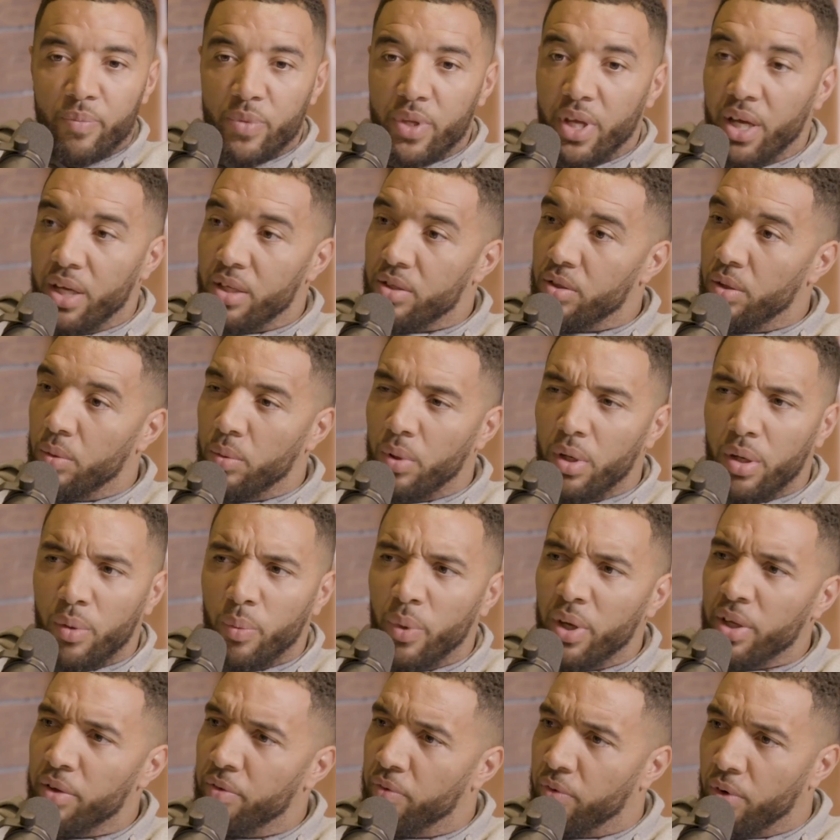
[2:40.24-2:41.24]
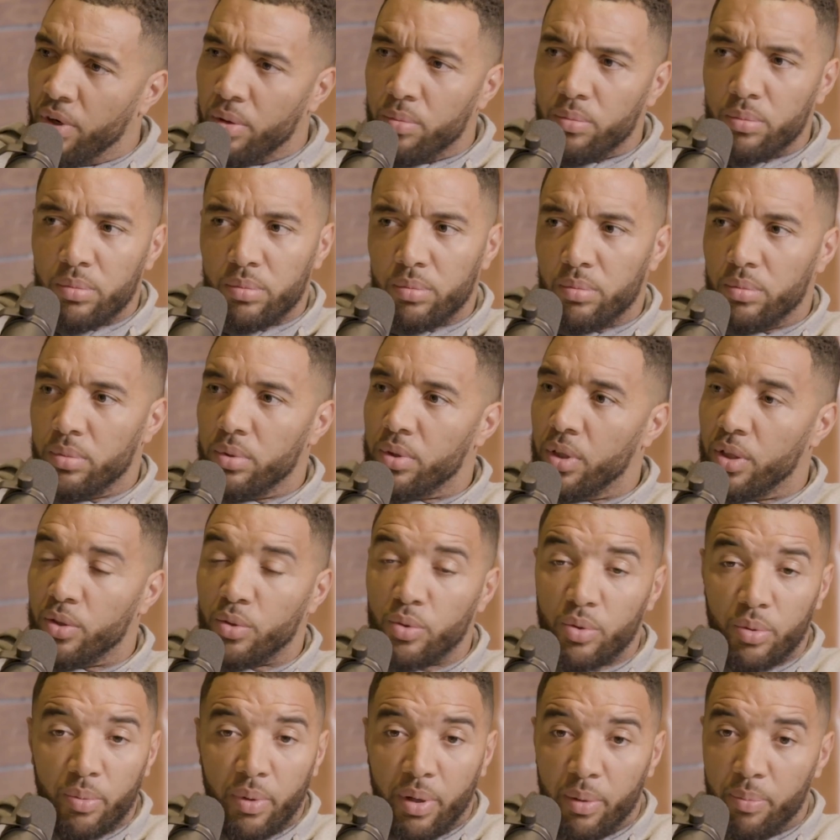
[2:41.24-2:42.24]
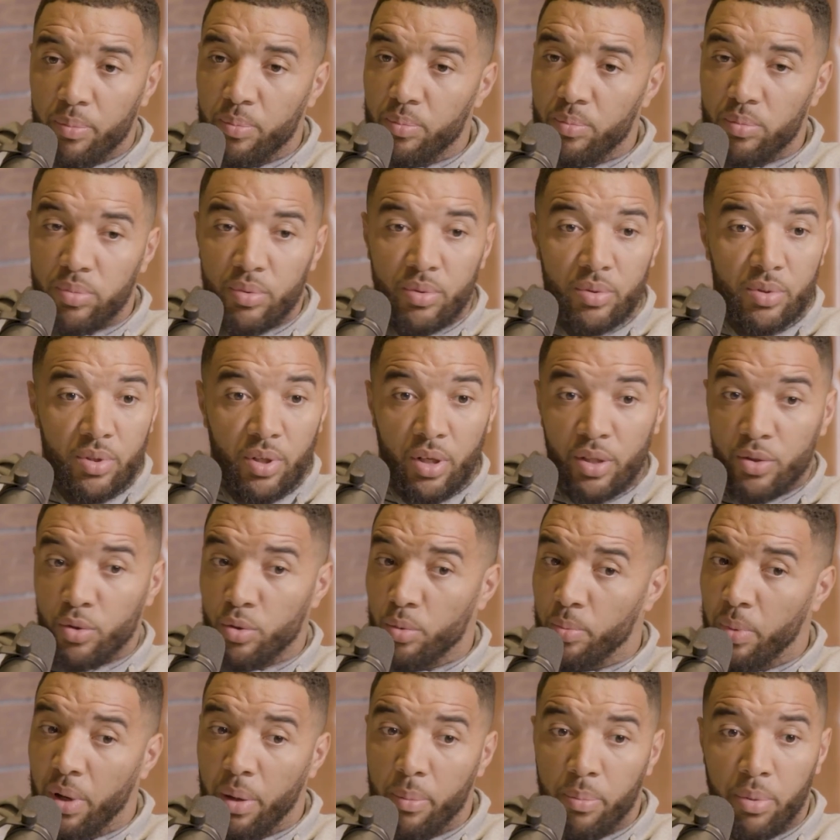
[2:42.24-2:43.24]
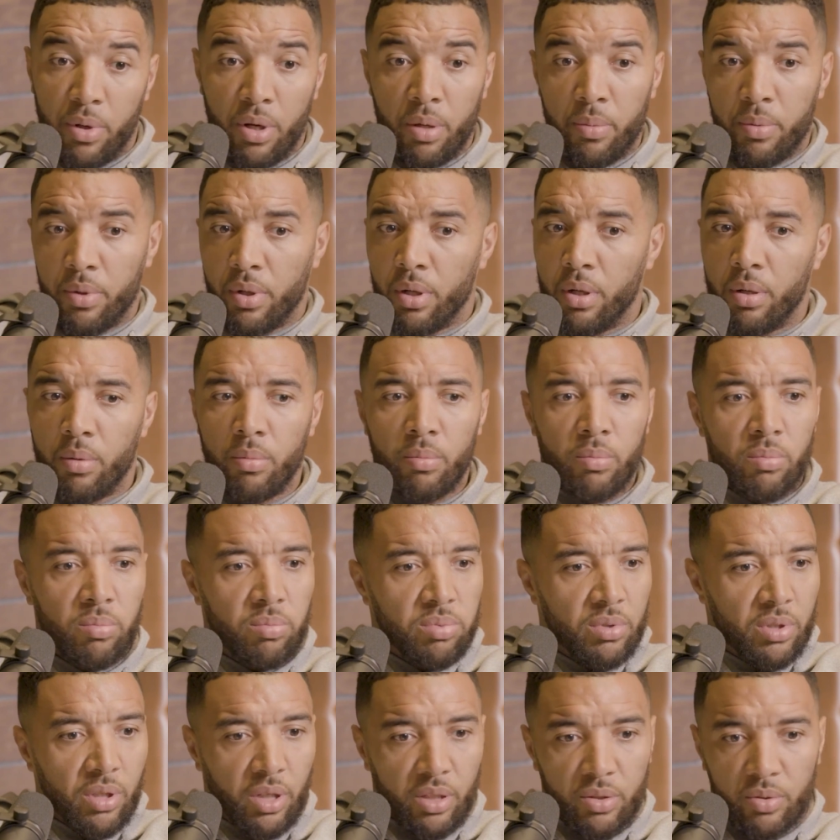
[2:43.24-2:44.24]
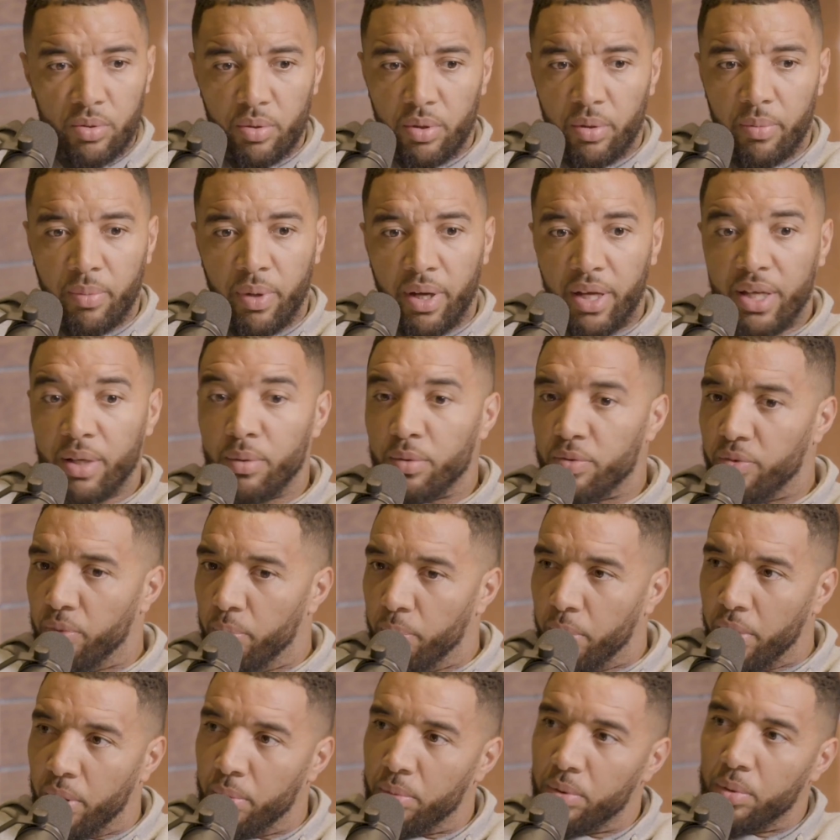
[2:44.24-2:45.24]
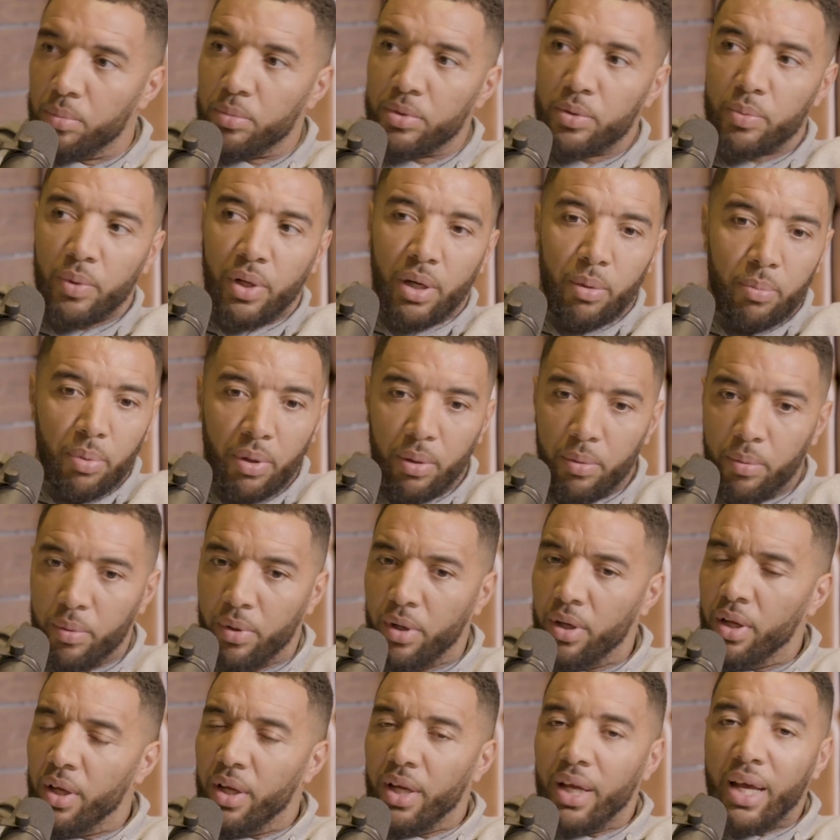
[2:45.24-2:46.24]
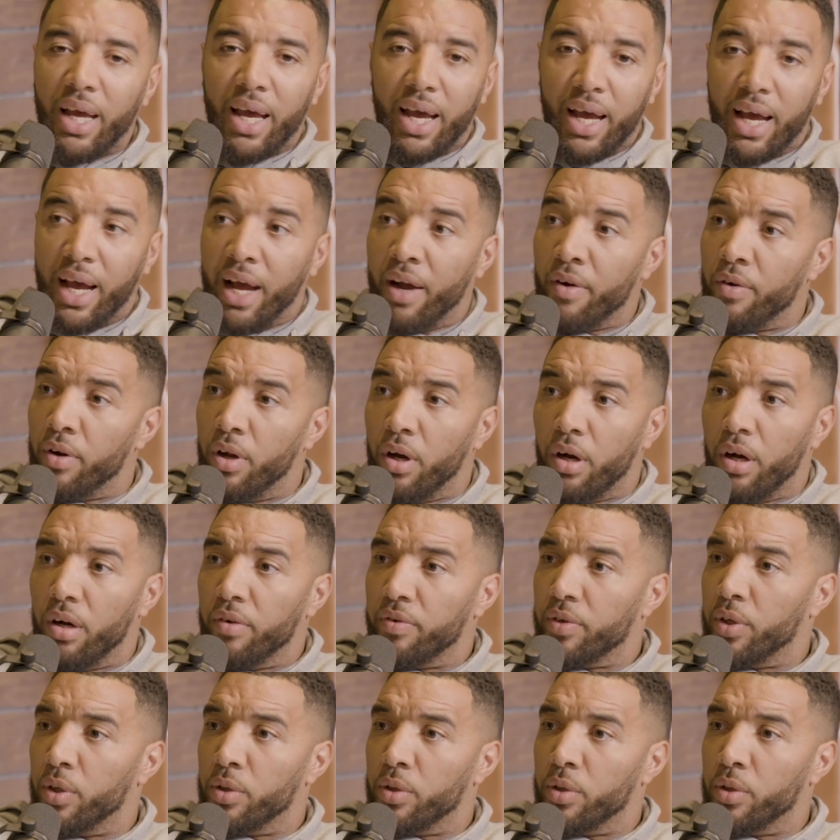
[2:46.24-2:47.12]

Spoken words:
yeah, so where are you from? Started talking about Birmingham, started talking about, he was from Birmingham as well, blah, blah, blah. Hour and a half